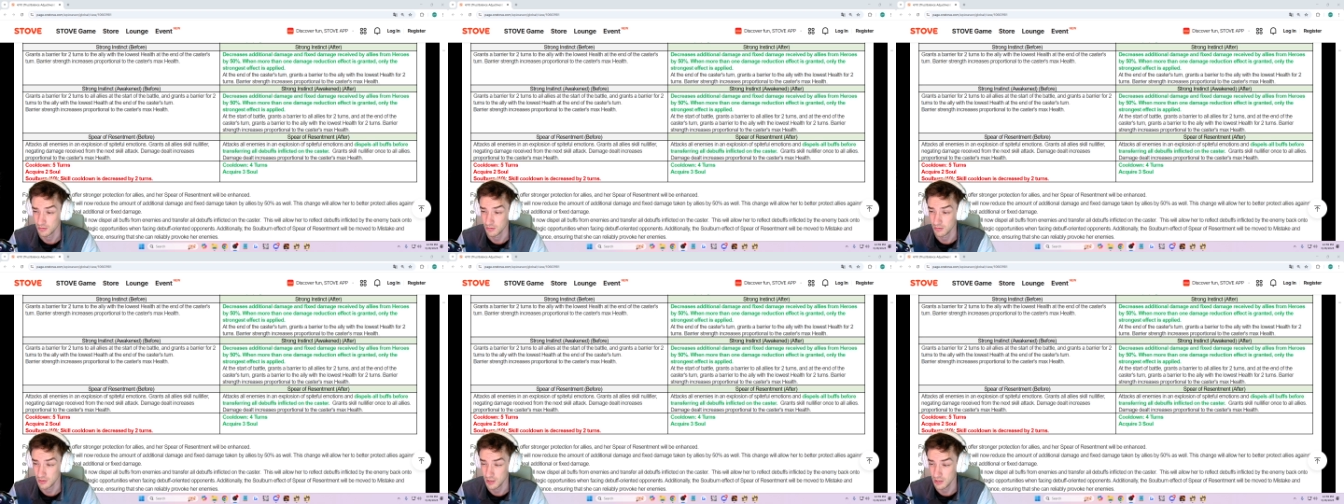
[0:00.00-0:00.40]

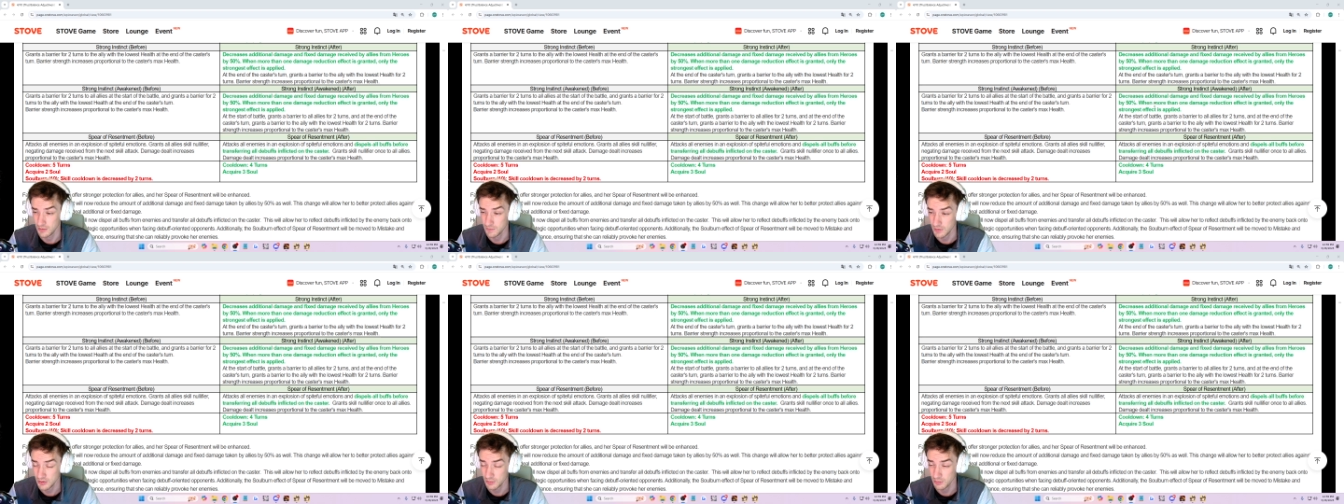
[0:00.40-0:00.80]

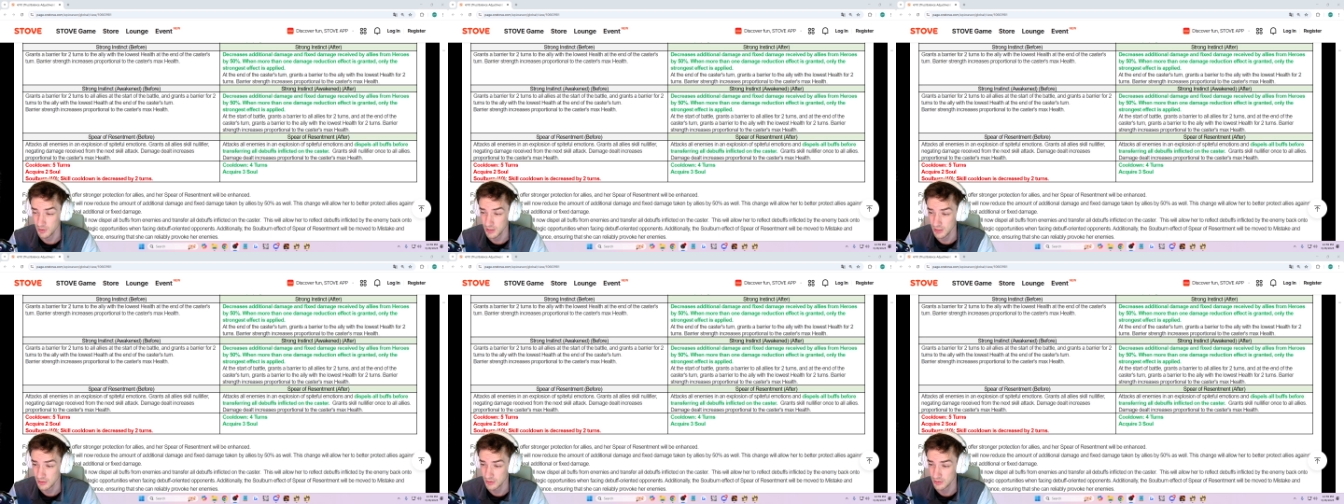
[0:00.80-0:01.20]
Defense
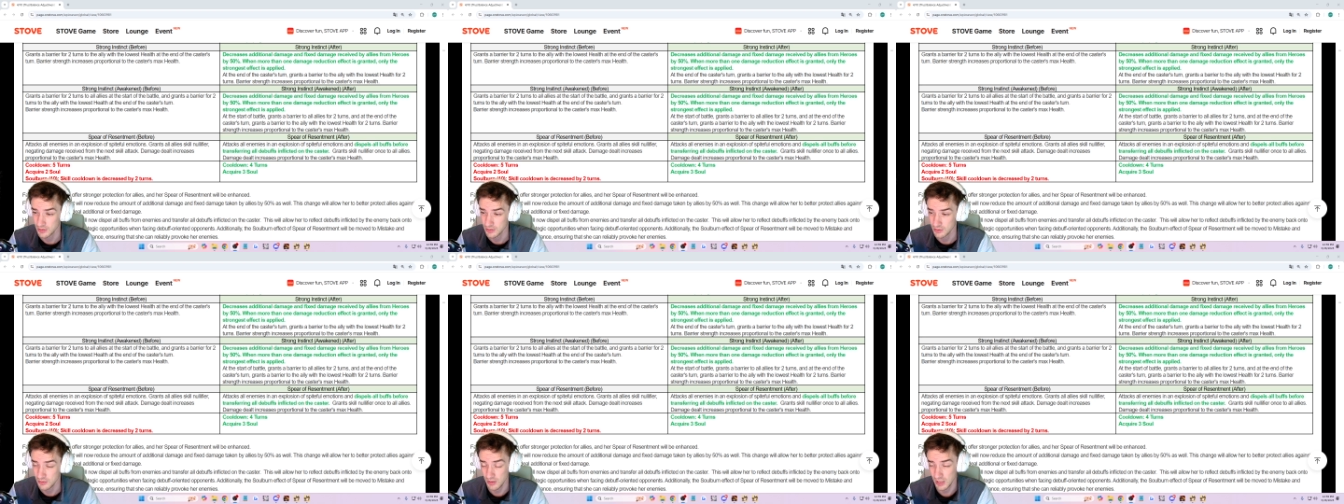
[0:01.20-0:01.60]
breaks?
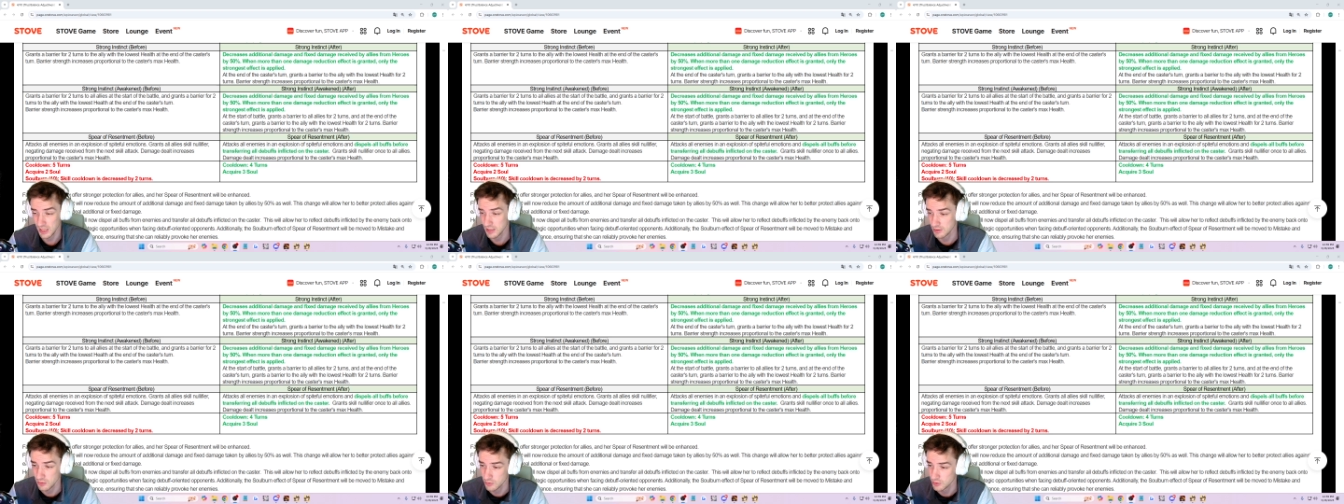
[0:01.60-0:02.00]
You
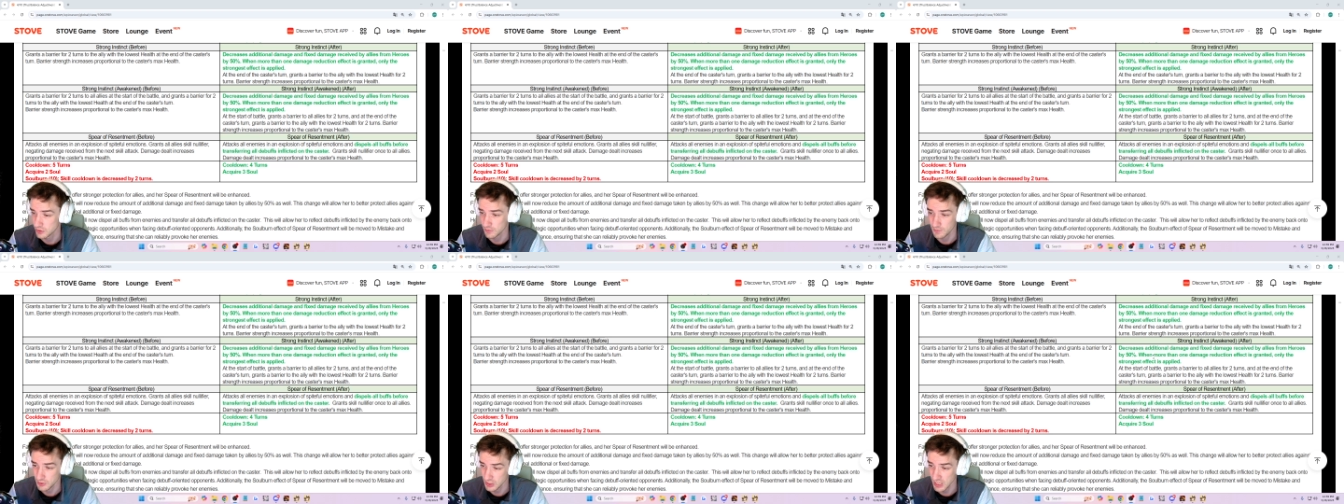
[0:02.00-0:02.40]
can't use it
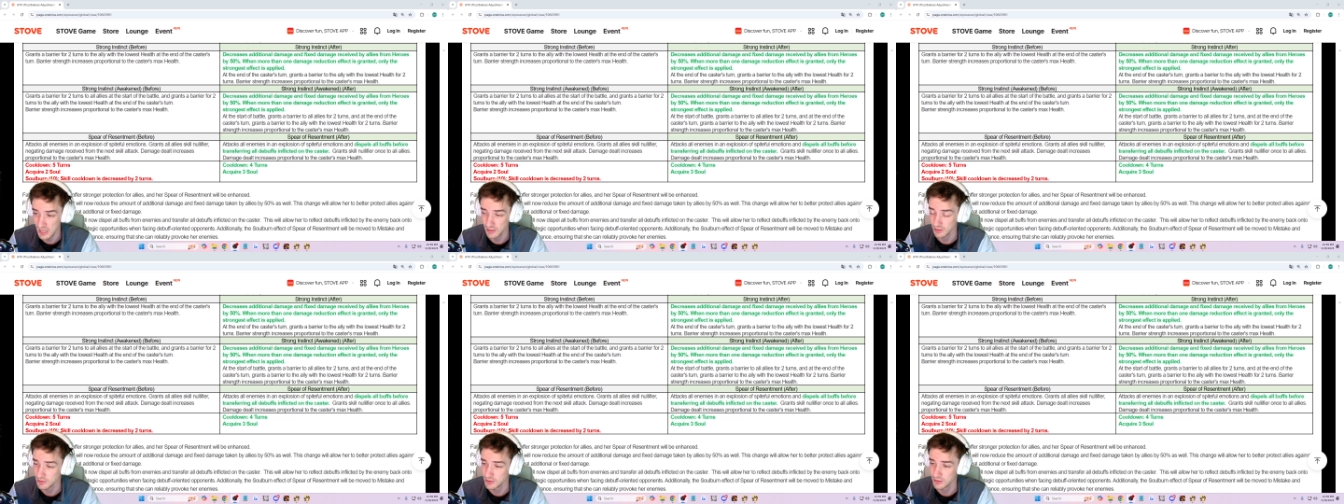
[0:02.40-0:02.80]
if you're
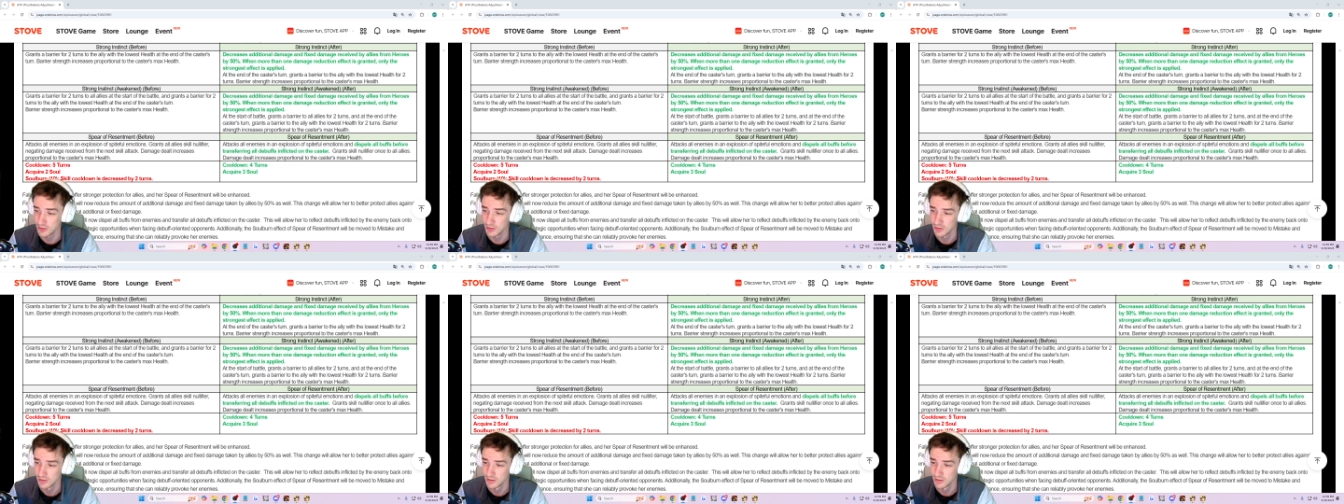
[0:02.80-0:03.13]
silenced.